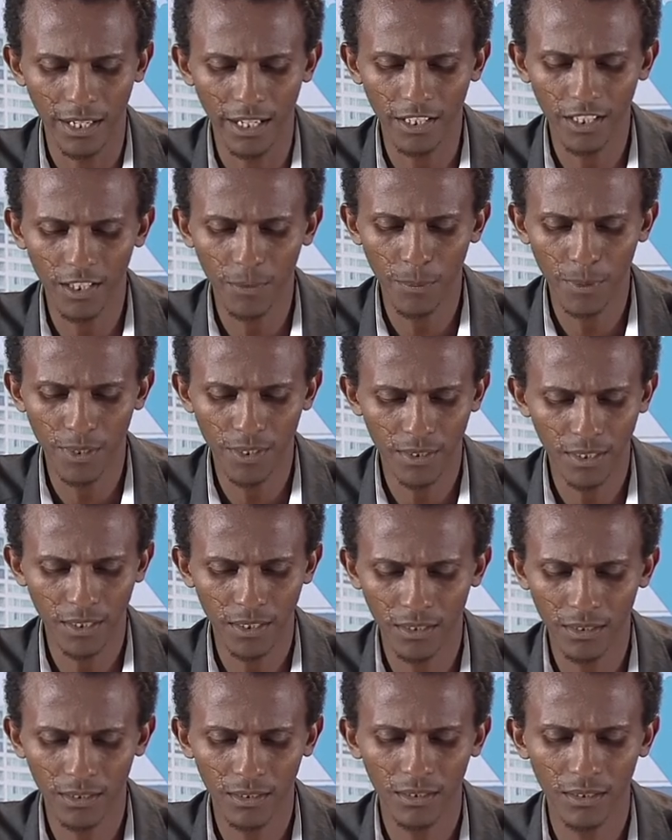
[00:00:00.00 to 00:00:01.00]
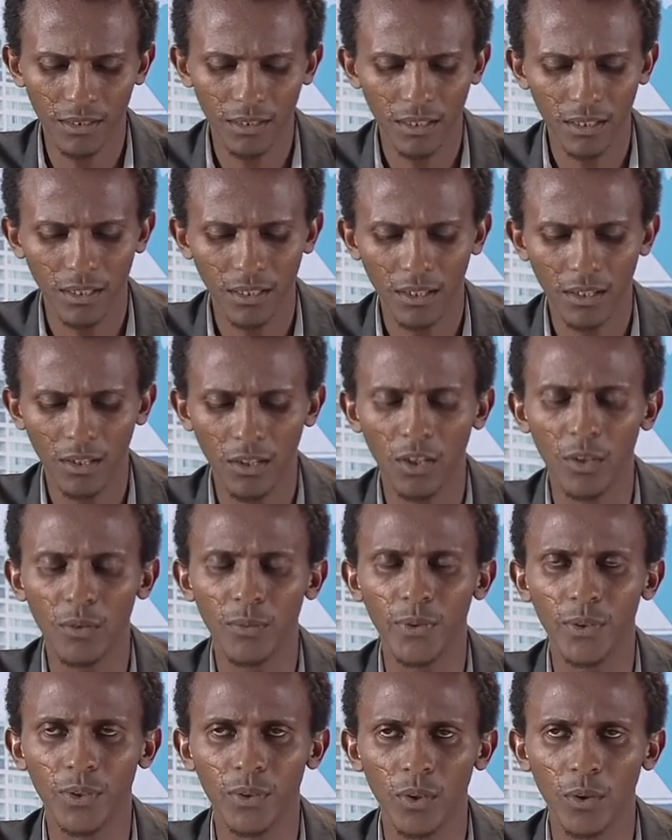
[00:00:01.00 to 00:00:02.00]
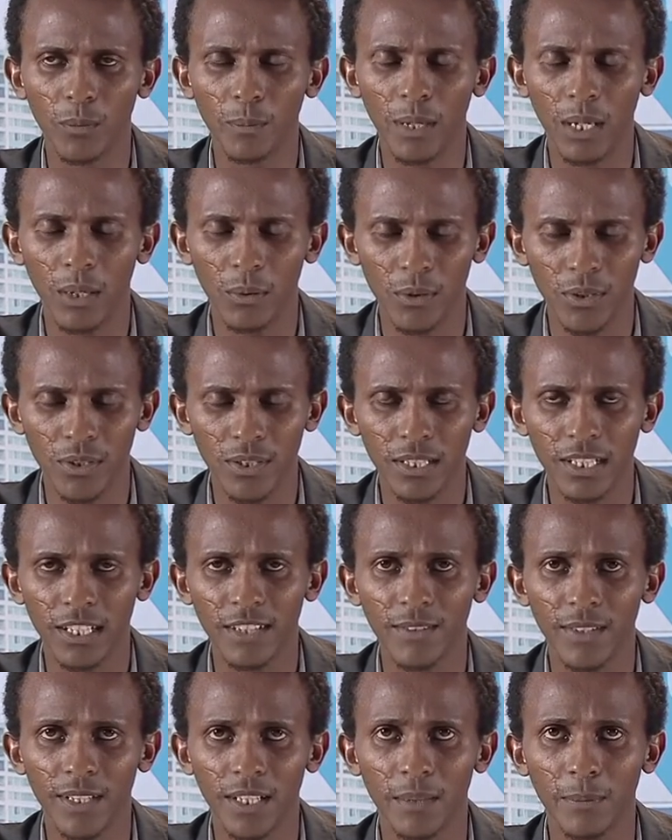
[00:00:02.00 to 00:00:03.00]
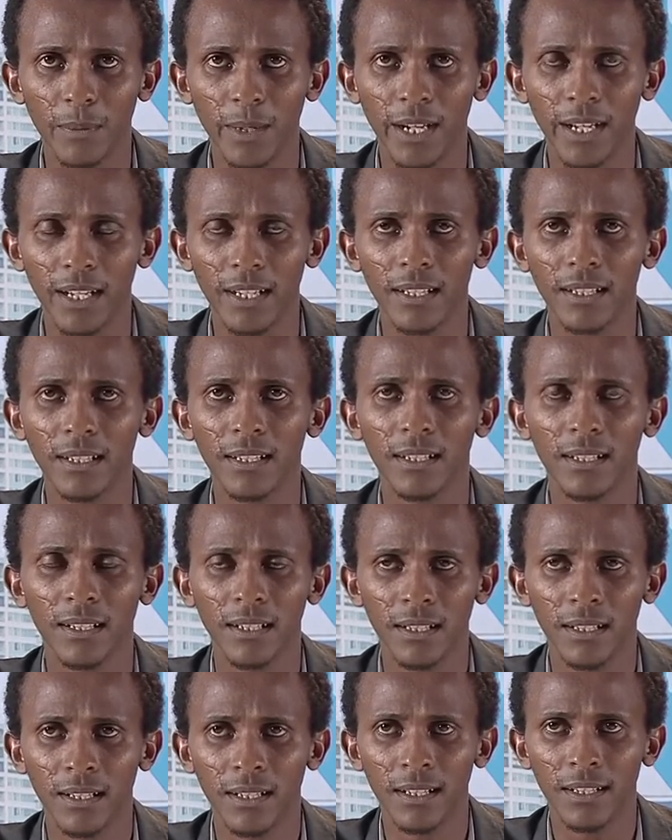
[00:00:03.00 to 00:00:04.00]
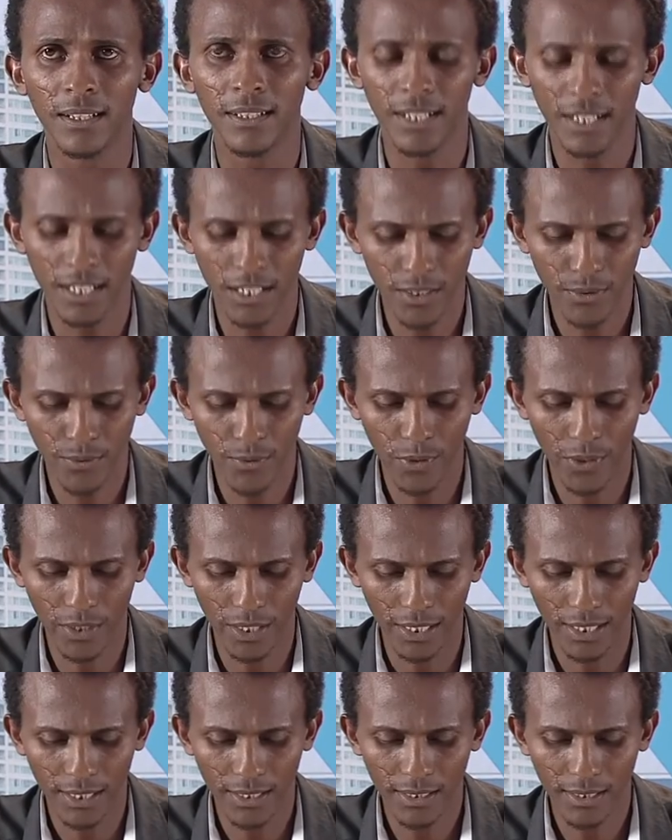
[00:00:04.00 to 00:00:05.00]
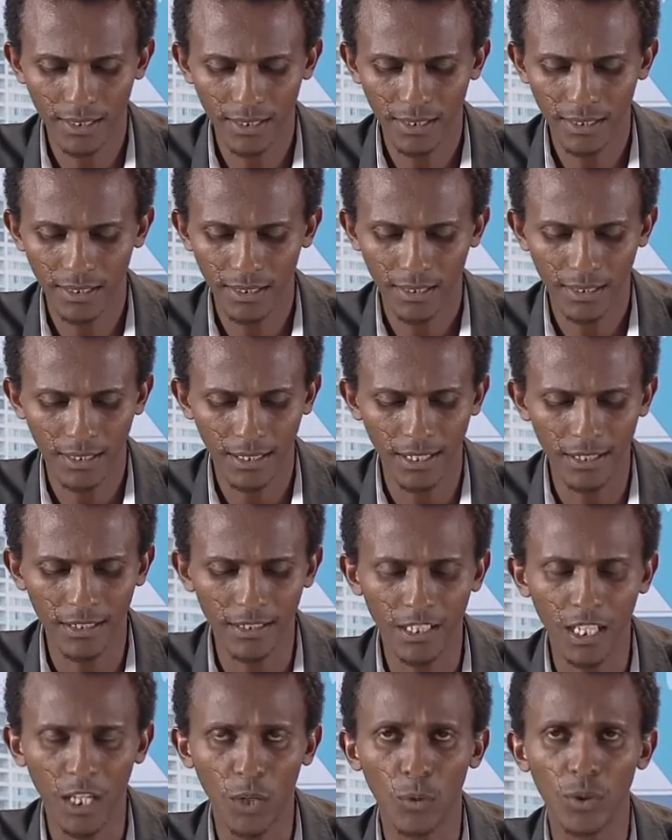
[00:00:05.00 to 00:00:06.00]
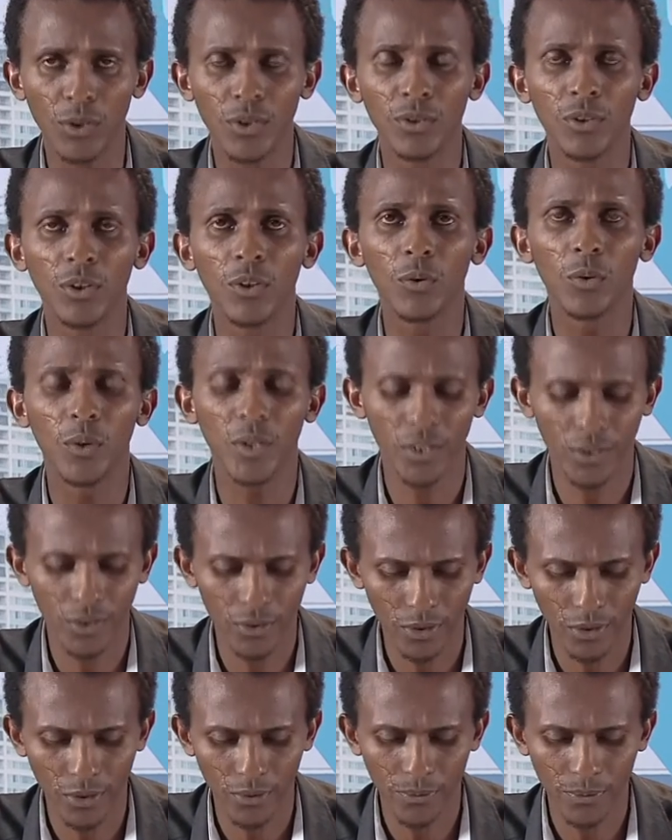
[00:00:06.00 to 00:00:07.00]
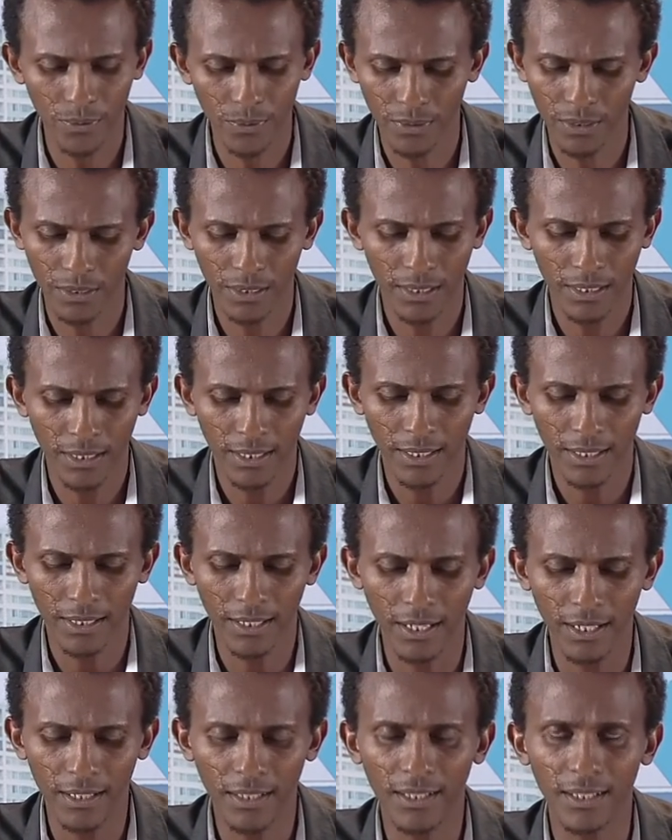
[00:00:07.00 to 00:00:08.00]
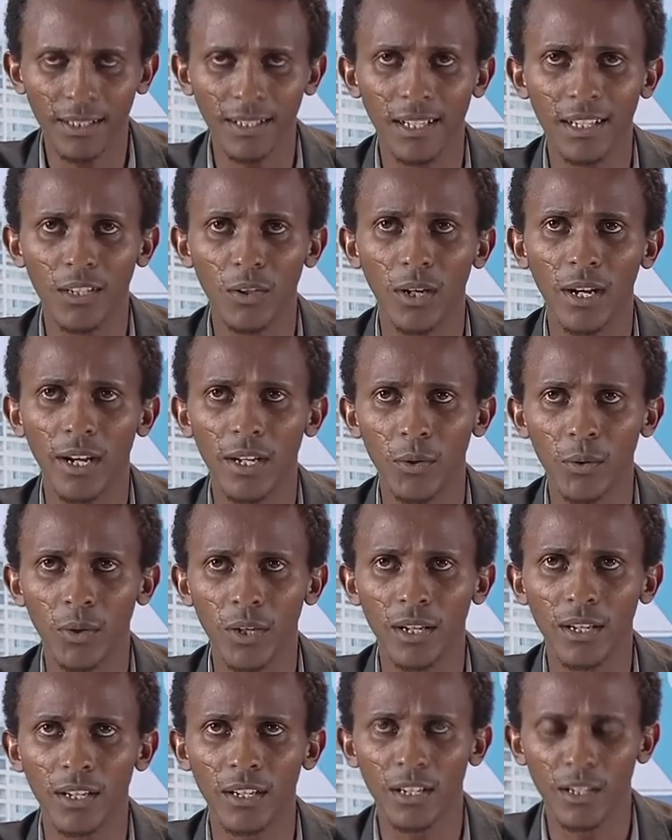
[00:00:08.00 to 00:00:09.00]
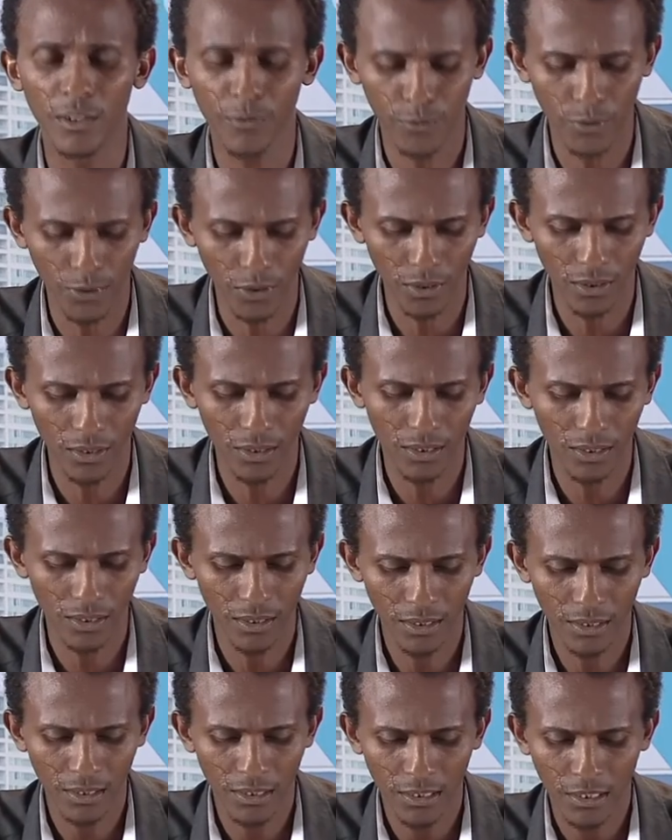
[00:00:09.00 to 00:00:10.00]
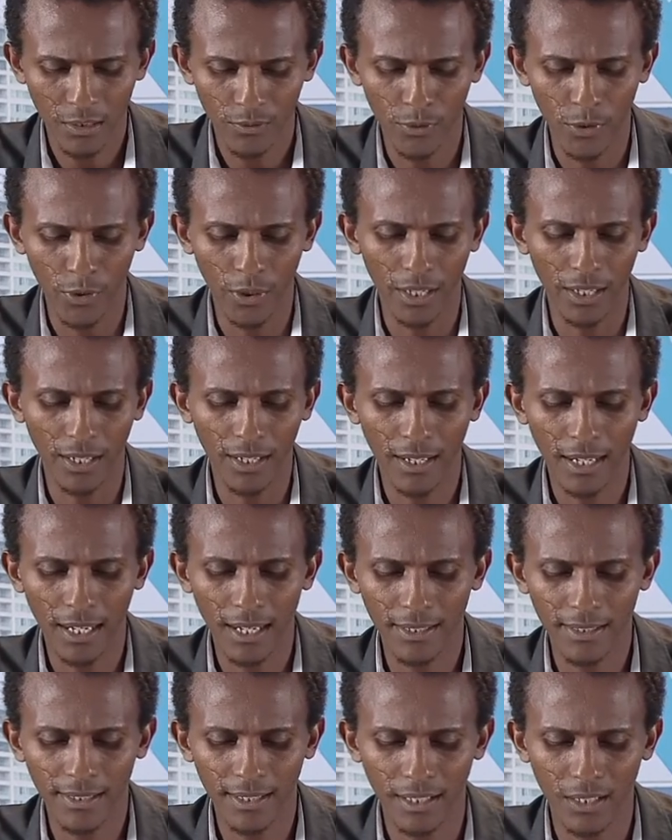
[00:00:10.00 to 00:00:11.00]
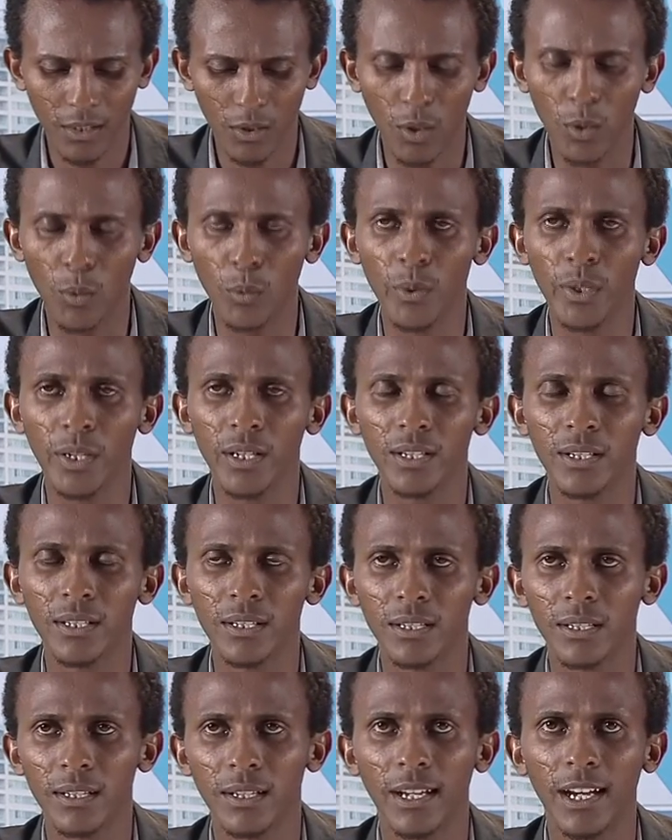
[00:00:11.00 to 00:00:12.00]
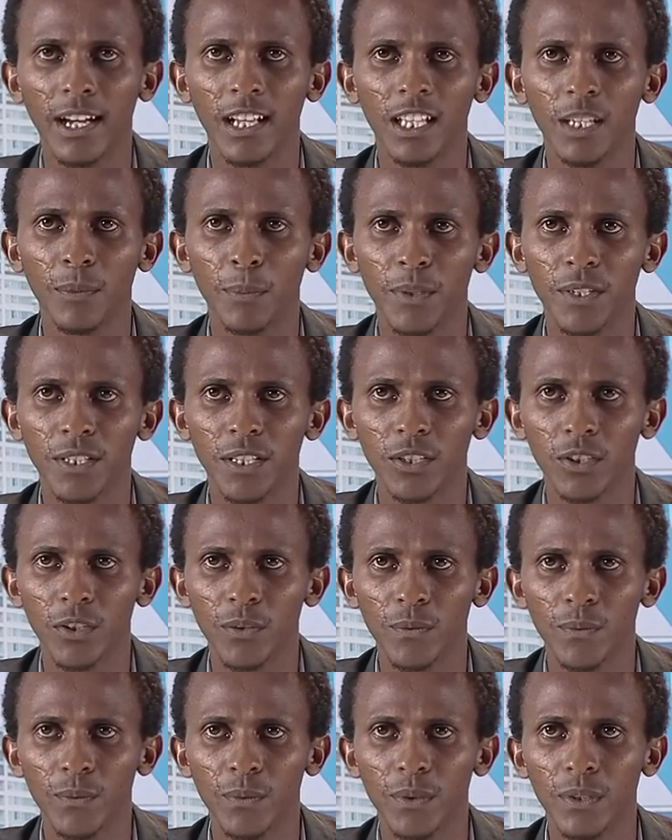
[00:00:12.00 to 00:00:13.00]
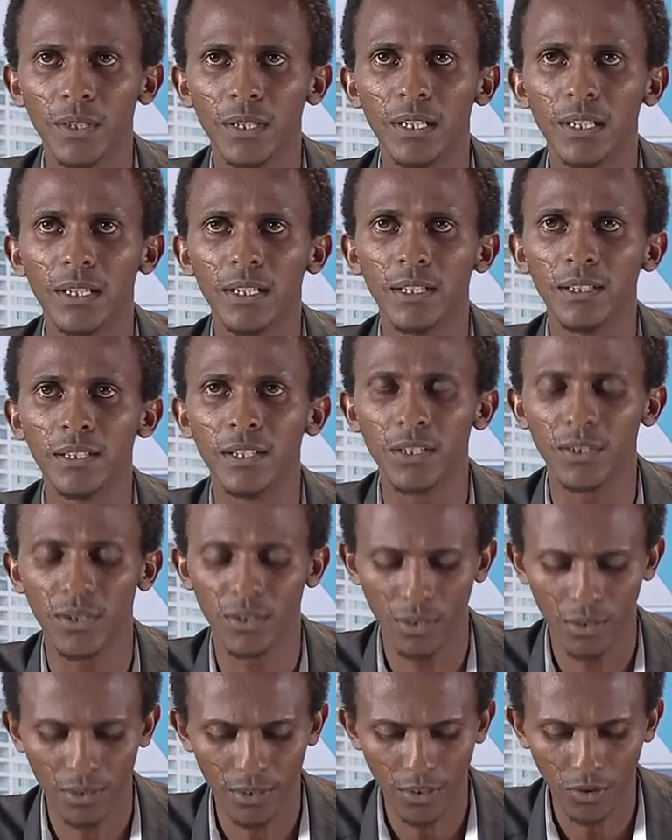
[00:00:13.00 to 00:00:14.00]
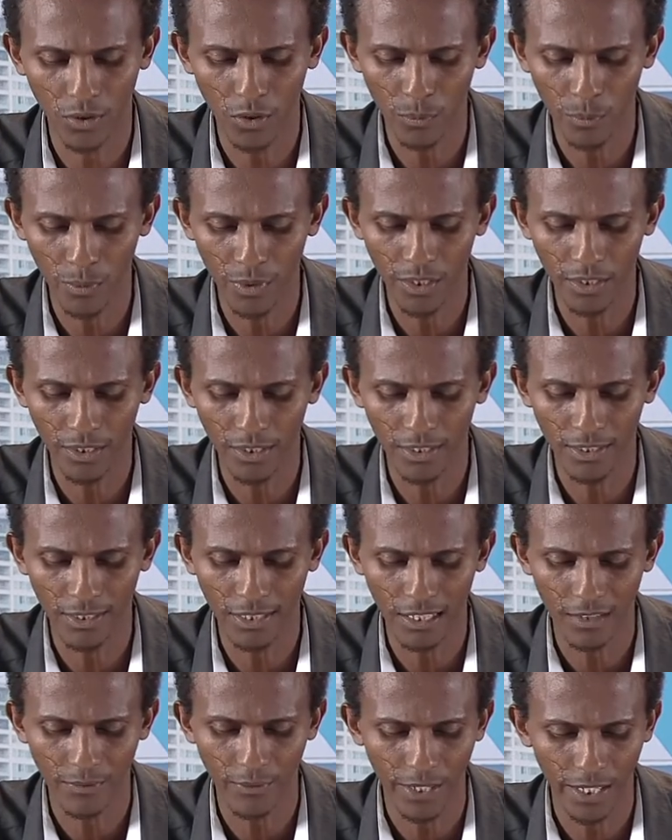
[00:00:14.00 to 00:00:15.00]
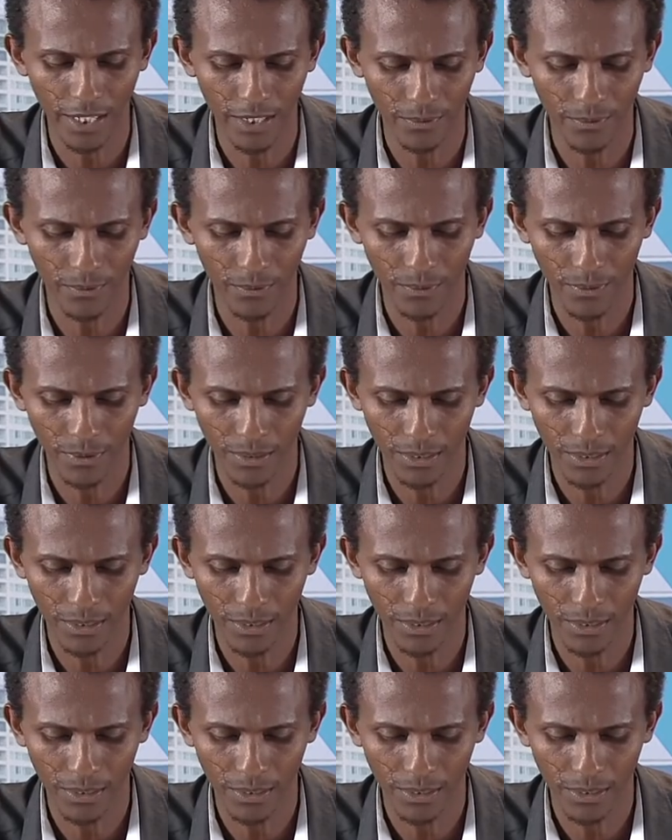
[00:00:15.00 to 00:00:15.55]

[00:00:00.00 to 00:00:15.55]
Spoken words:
80% of Ethiopia was covered by dense forest, and there was no question of getting adequate rainfall for agriculture on which 80% of the community survived.